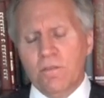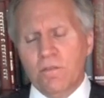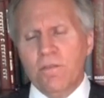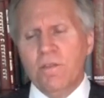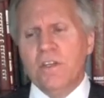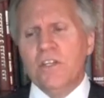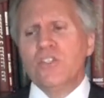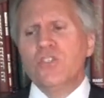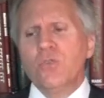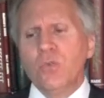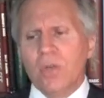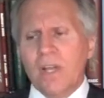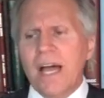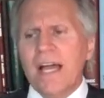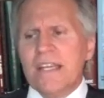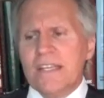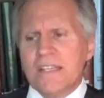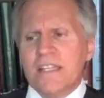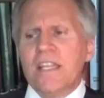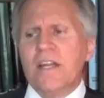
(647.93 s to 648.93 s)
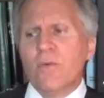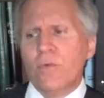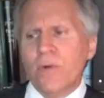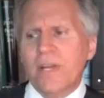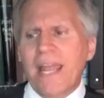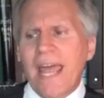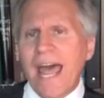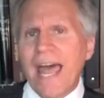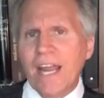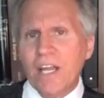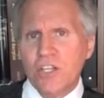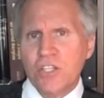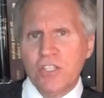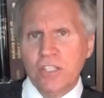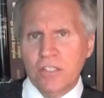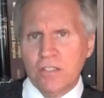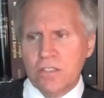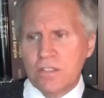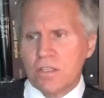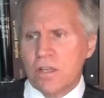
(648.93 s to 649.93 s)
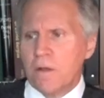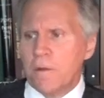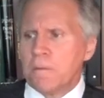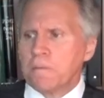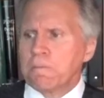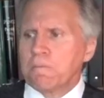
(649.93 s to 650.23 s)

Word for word: visualize their reactions